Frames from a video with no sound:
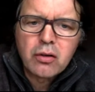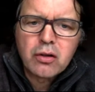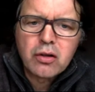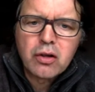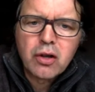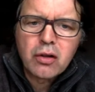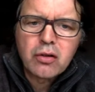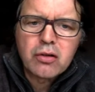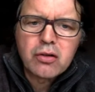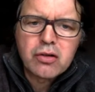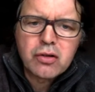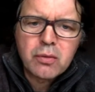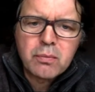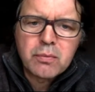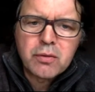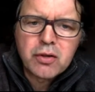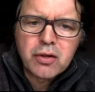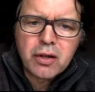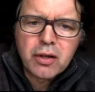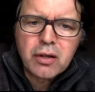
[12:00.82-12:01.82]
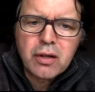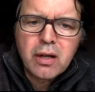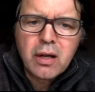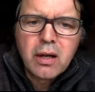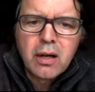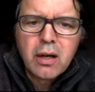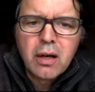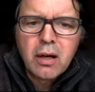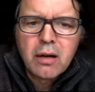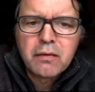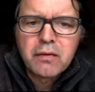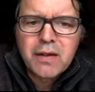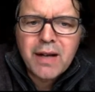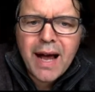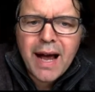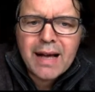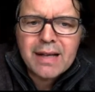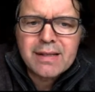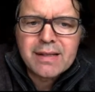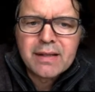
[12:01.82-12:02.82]
consumption of
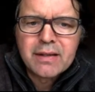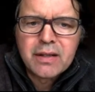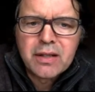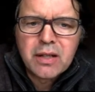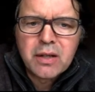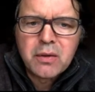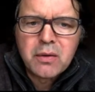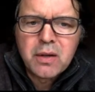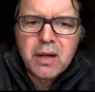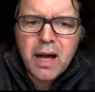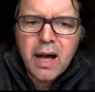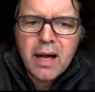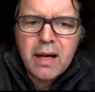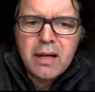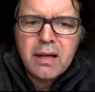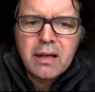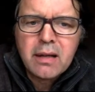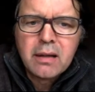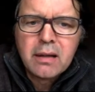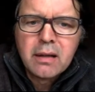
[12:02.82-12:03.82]
gas in the UK,